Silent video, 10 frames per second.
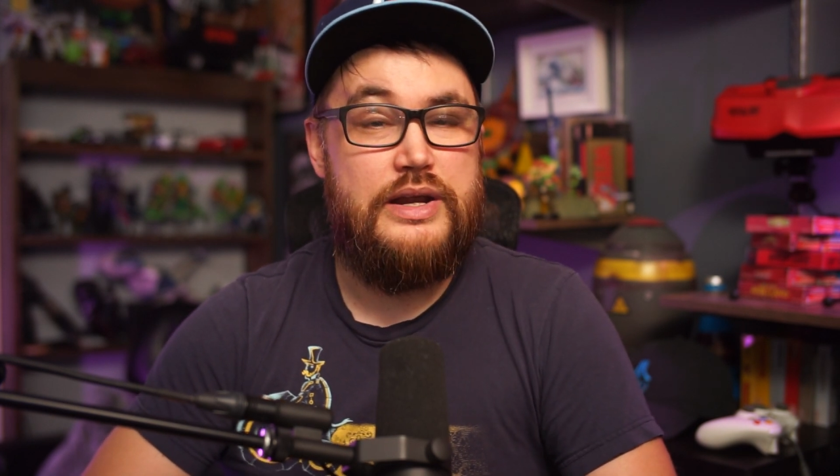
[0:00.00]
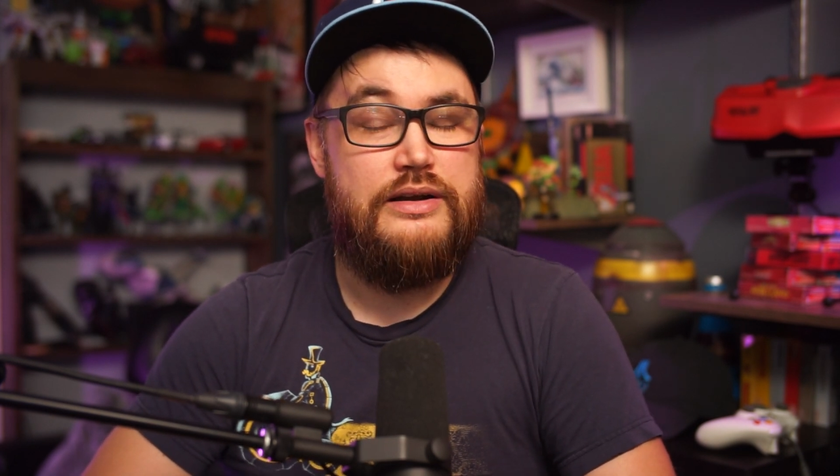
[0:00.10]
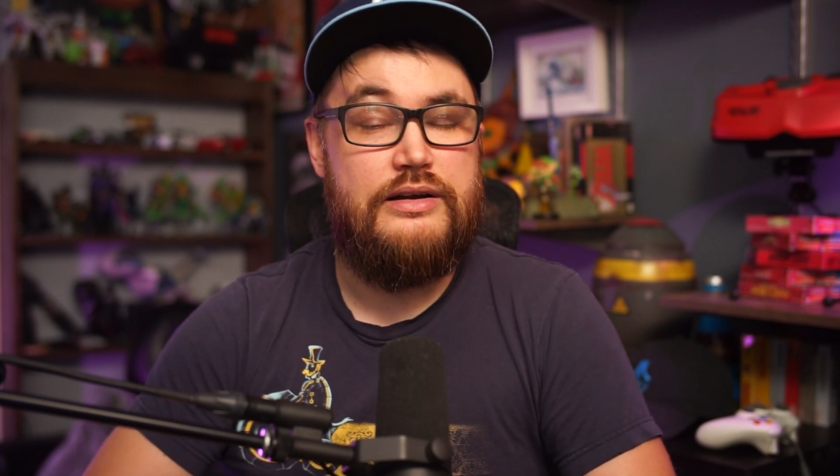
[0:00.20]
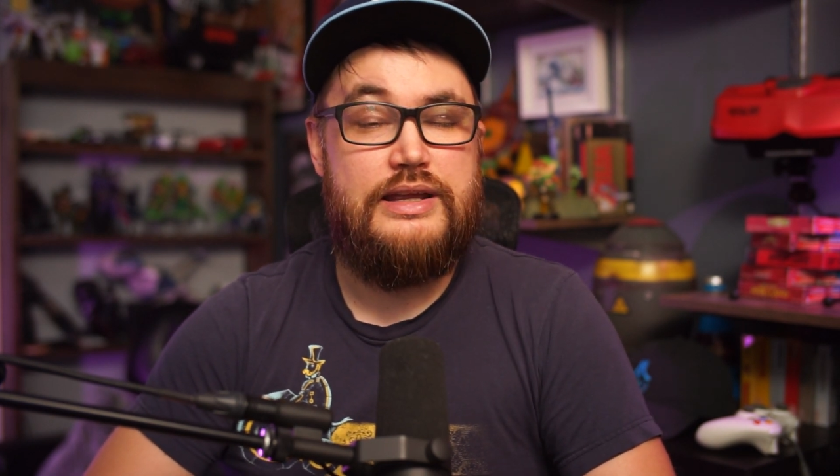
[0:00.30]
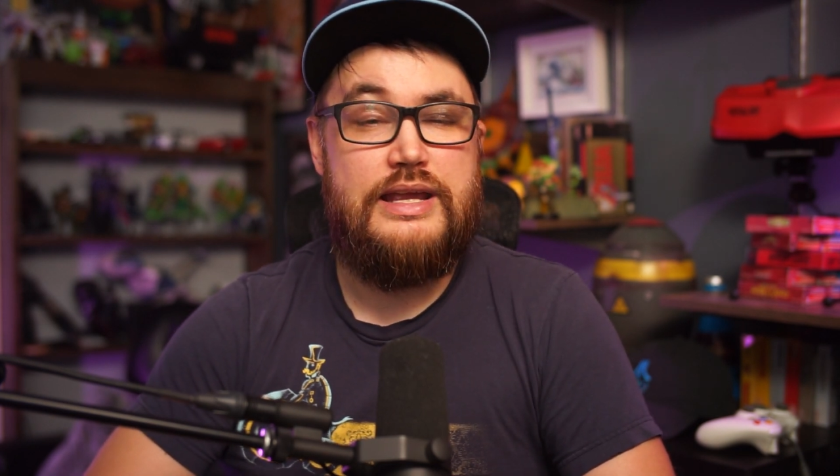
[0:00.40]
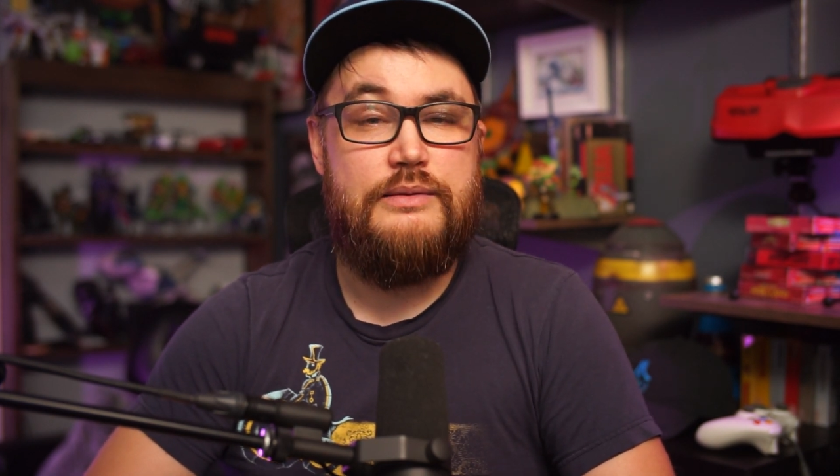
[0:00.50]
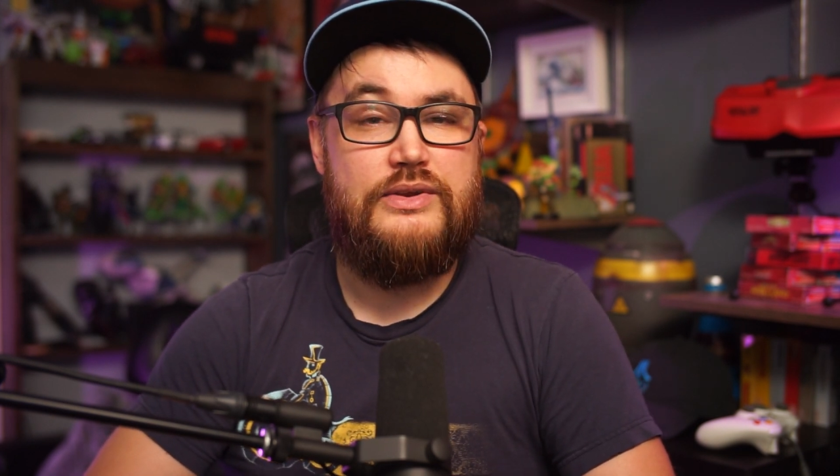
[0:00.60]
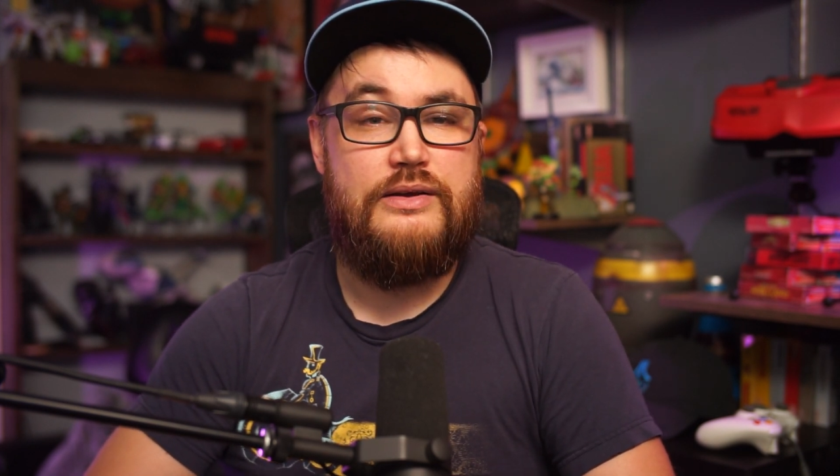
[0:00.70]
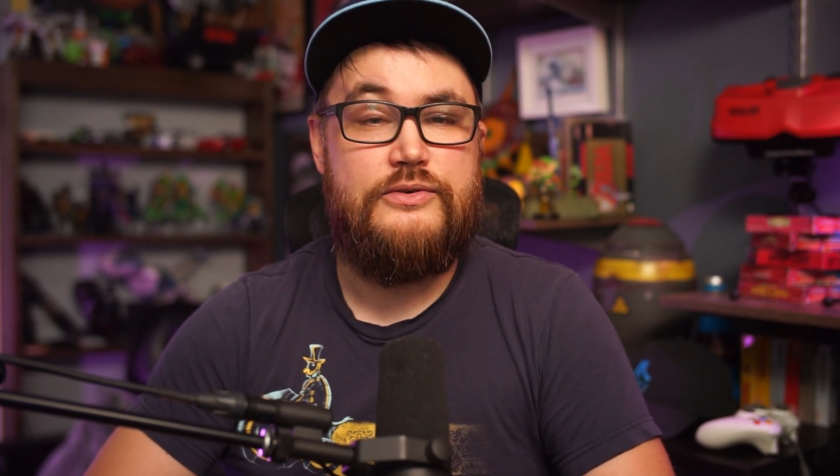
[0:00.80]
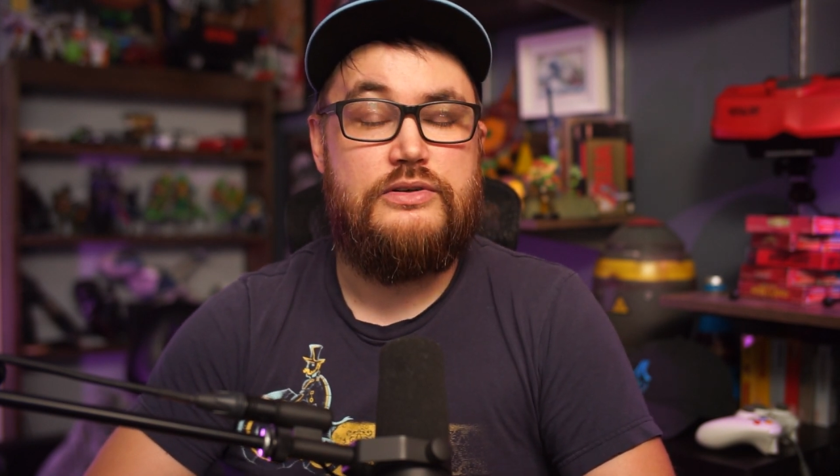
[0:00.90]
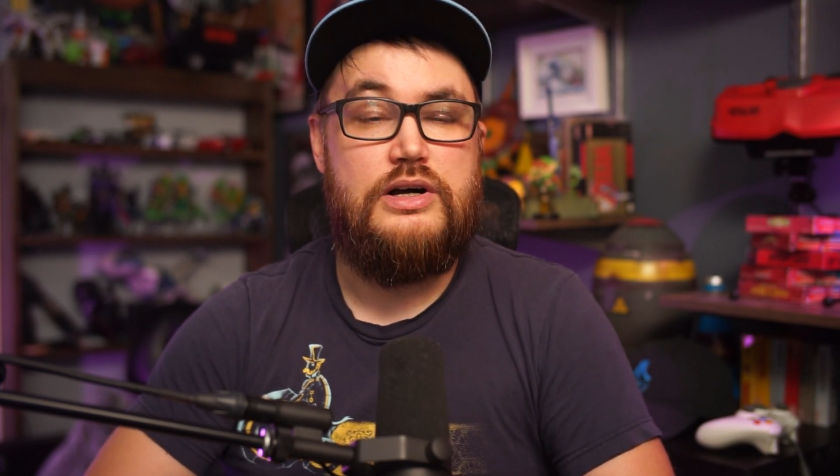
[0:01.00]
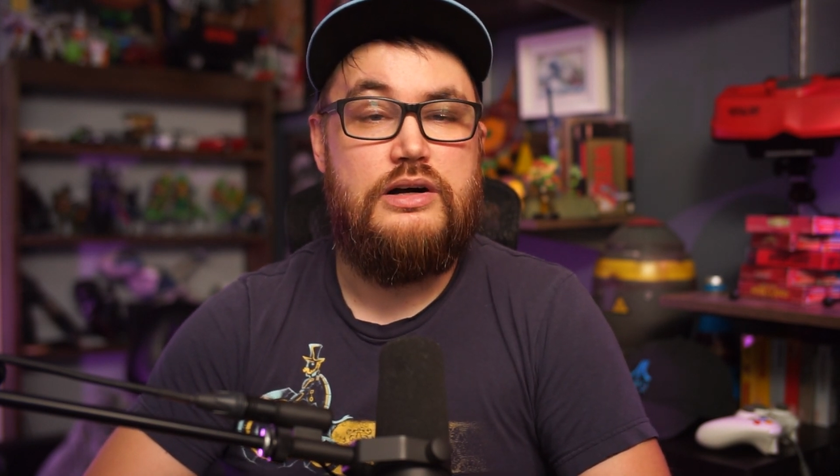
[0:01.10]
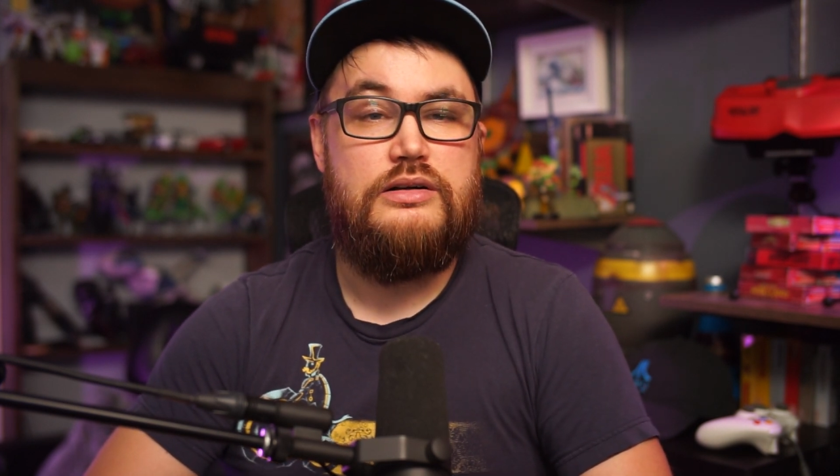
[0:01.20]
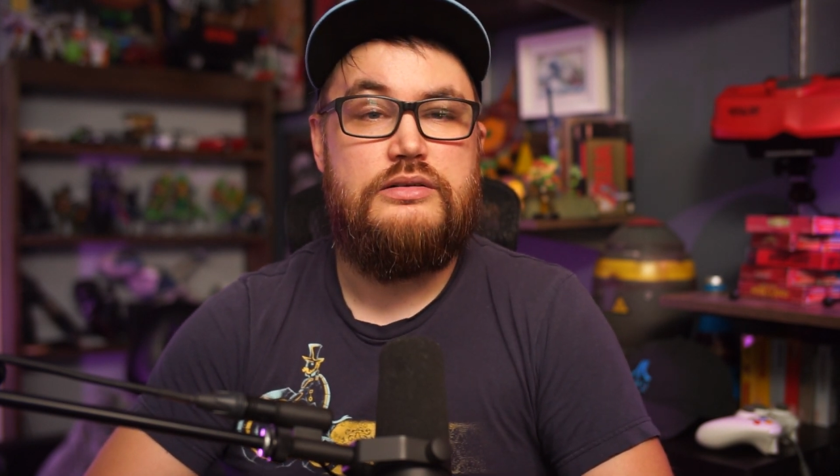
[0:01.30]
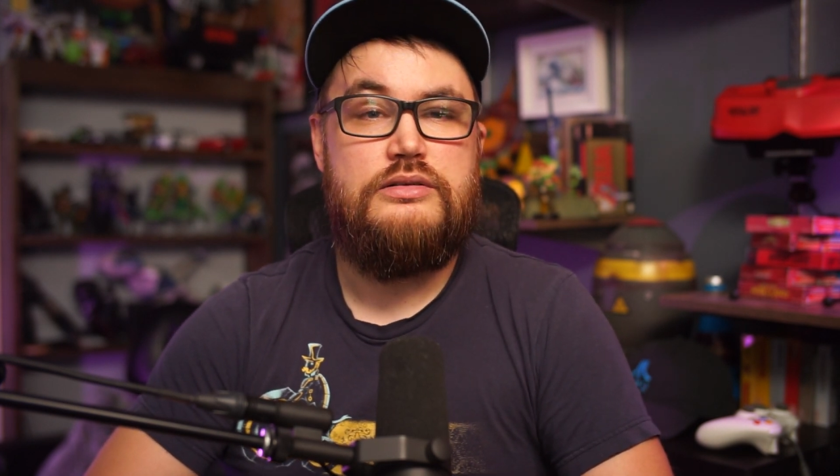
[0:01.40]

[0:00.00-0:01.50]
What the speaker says: era games after all.